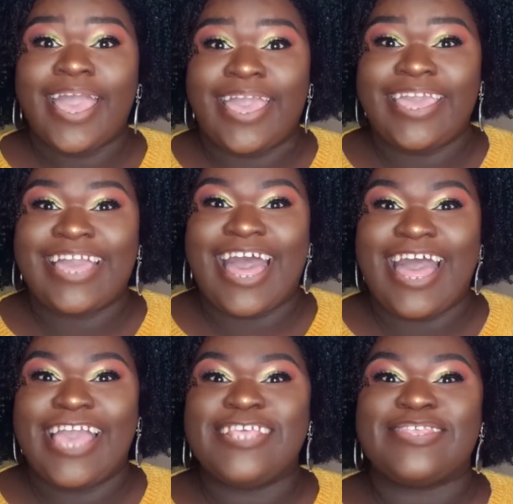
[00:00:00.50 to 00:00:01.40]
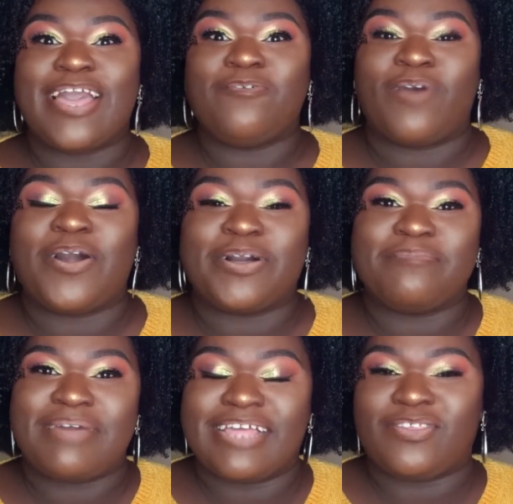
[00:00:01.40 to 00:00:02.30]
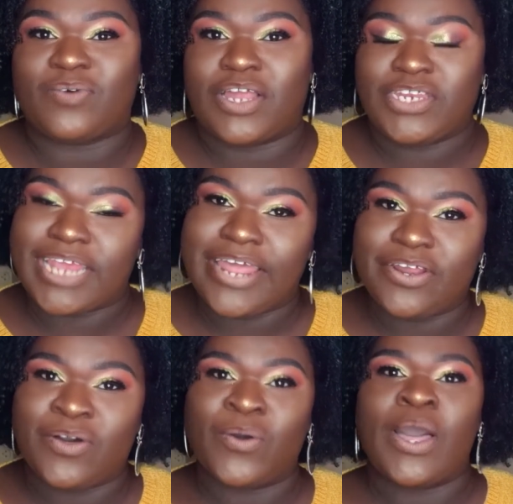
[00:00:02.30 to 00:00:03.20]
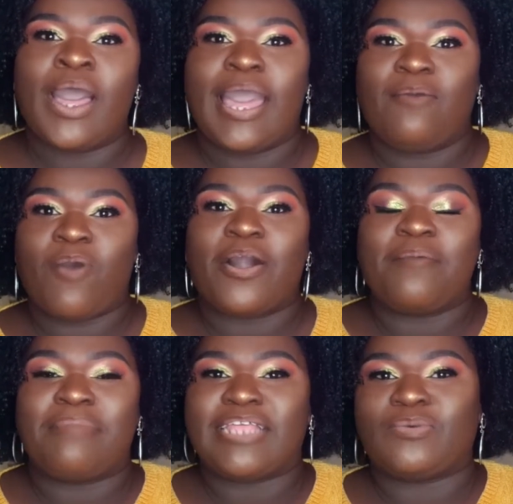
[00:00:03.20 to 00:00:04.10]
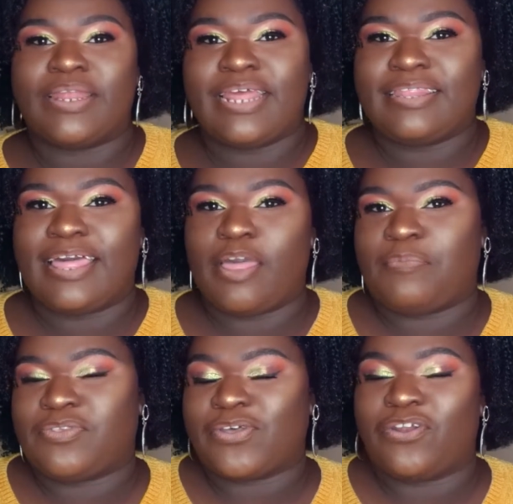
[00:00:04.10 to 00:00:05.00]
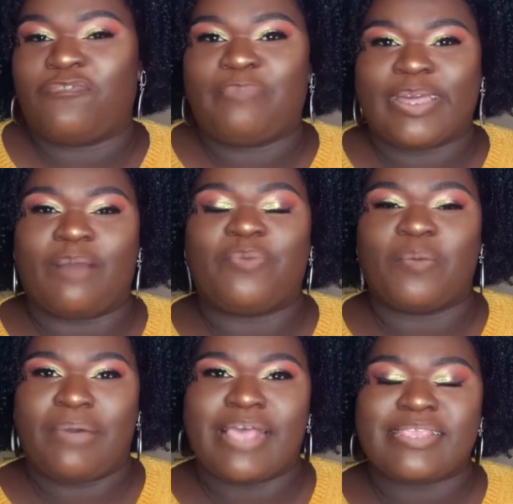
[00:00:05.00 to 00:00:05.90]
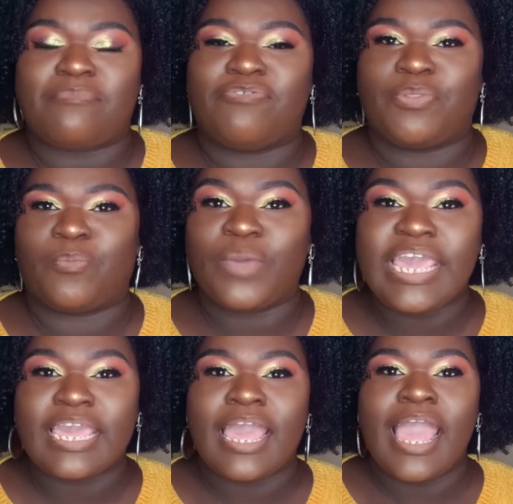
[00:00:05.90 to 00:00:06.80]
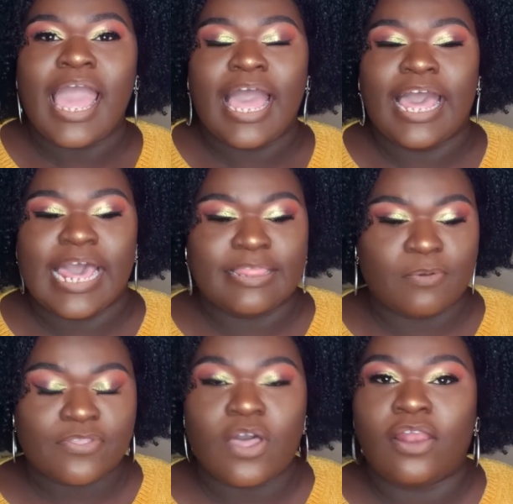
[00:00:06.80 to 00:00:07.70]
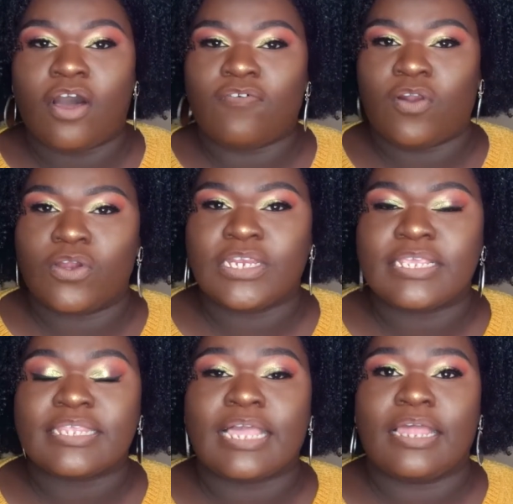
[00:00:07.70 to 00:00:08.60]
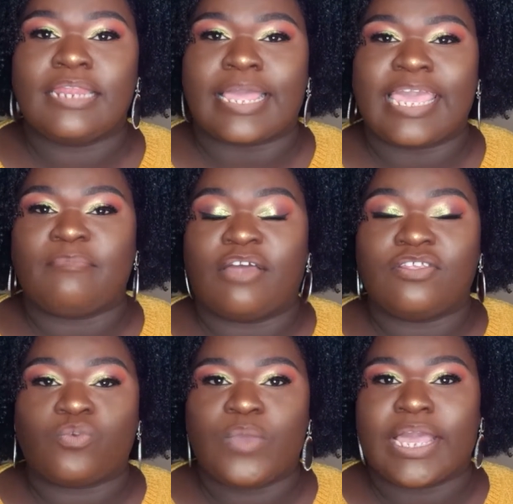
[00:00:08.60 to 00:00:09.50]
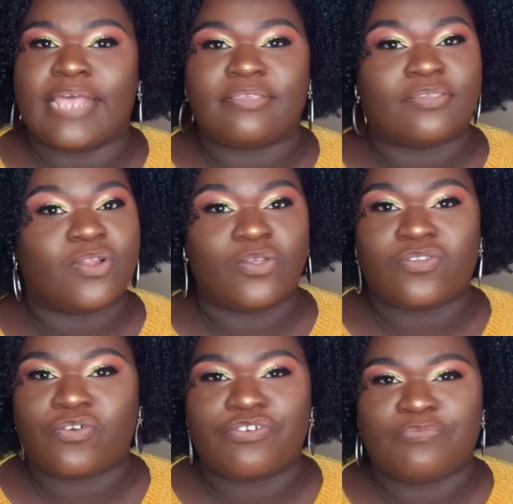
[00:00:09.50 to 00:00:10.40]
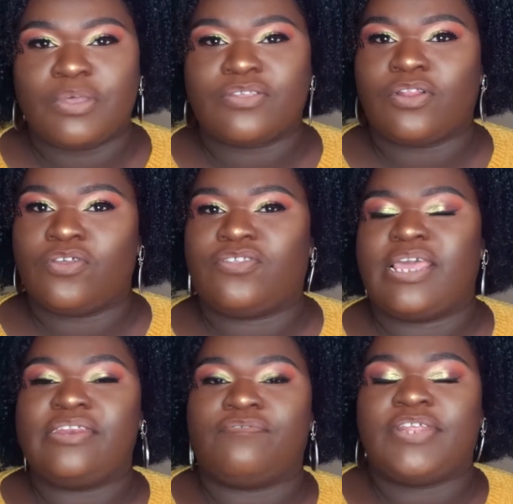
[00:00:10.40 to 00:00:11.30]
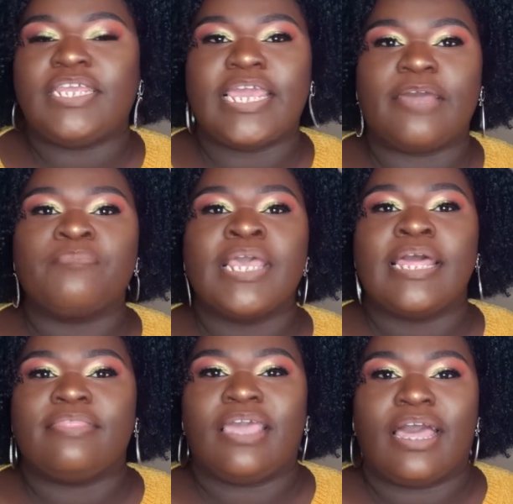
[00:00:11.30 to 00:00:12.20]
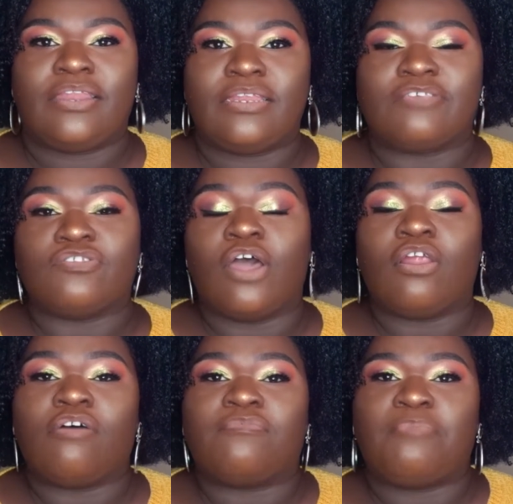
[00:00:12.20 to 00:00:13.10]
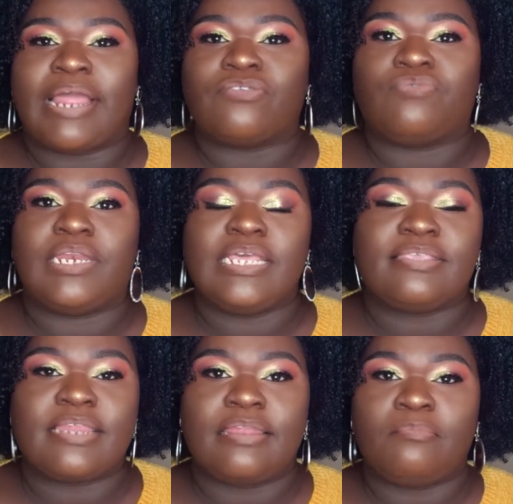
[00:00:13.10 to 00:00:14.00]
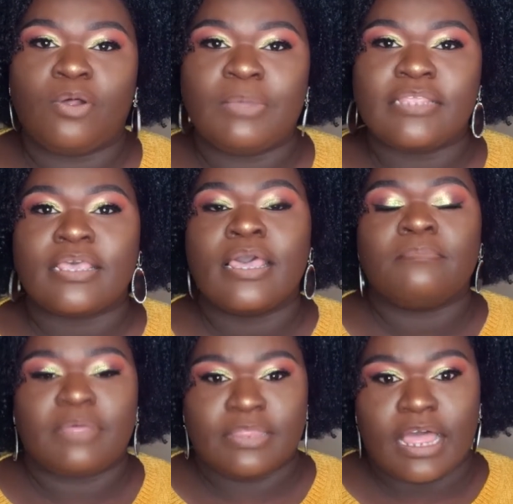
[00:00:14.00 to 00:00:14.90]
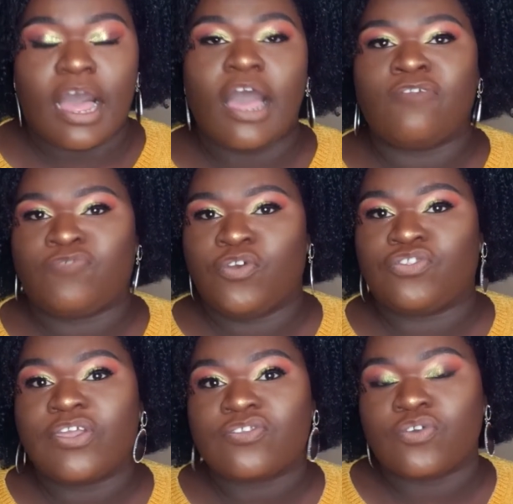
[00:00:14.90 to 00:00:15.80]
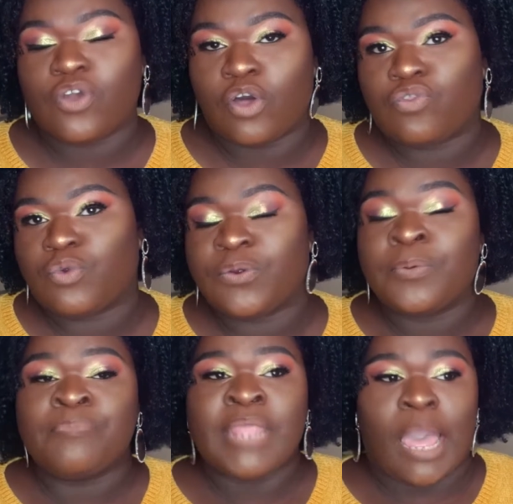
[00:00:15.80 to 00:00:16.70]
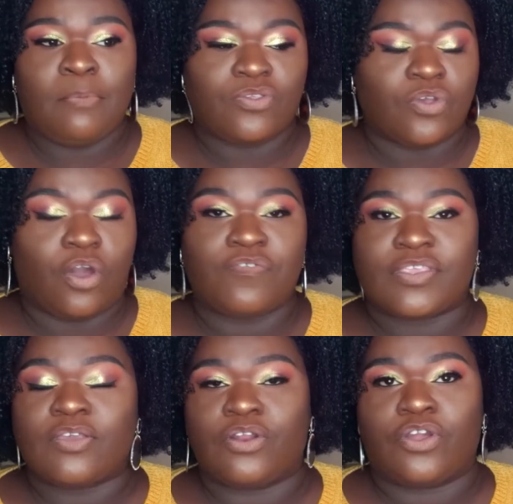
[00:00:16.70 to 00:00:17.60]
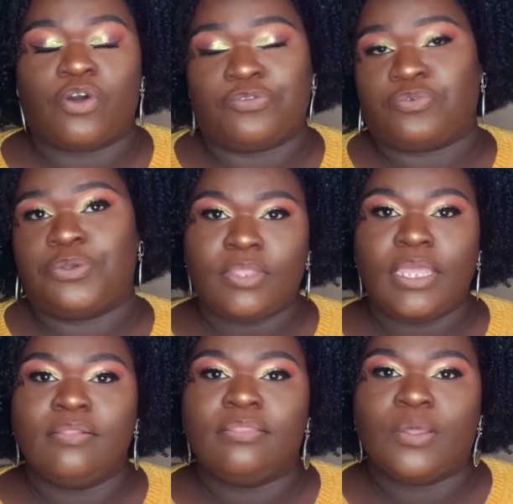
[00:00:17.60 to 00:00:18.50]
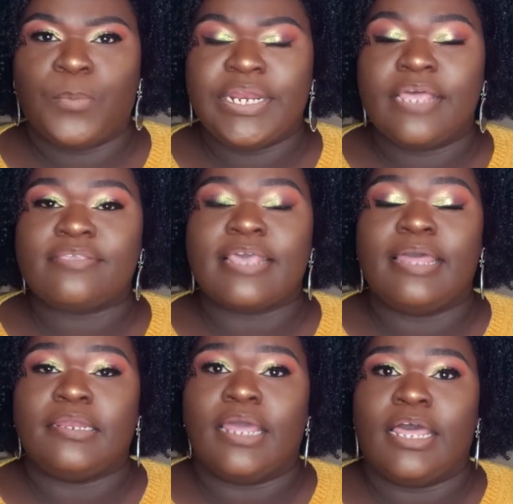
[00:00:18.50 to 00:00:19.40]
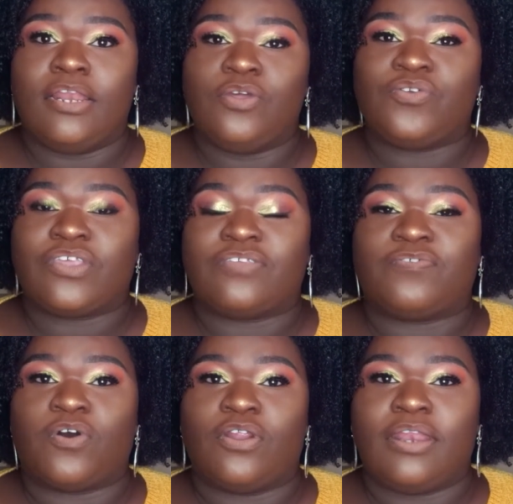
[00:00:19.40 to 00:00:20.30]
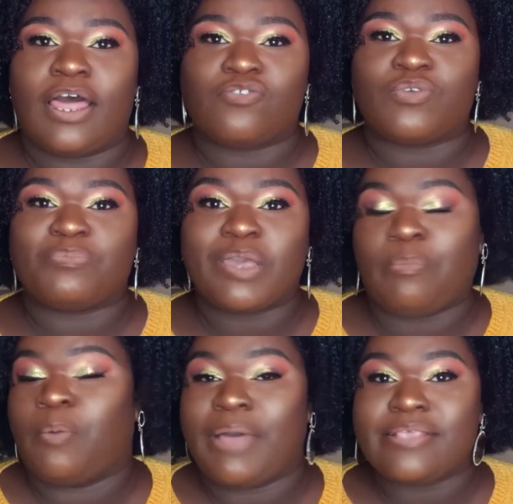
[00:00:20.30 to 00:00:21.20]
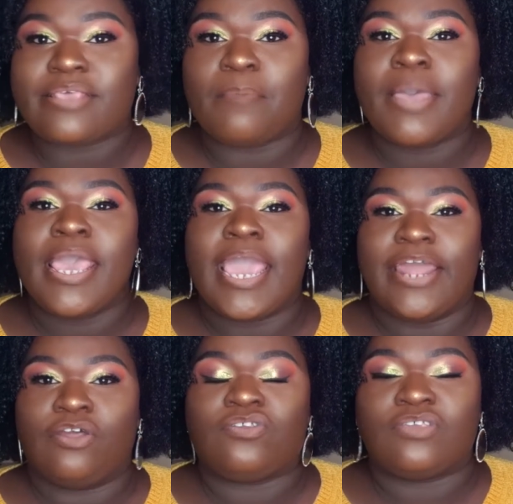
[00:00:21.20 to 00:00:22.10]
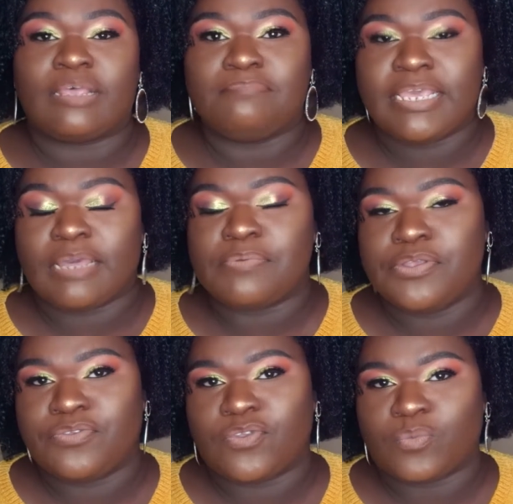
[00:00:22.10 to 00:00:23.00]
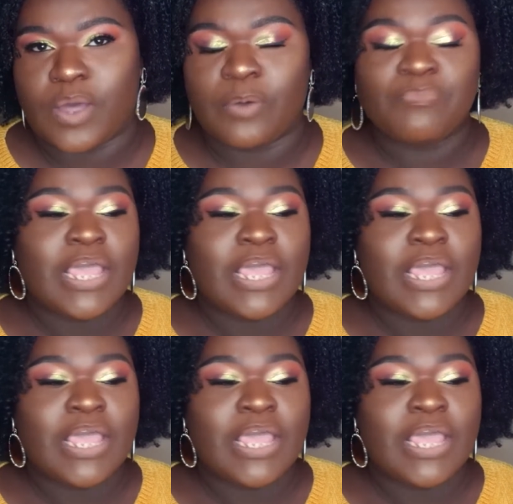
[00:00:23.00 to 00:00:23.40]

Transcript: Hey guys, and welcome back to our channel, and welcome back to another episode of Pick Up or Pass Up for the week. There was not a lot of launches that came out this week as it's close to Christmas, close to the end of the year. There's not a lot of brands releasing at the moment, but there are a few things to go through. I'm also obviously going to go through the winners and losers for last week's Pick Up or Pass Up, and also some makeup news as well.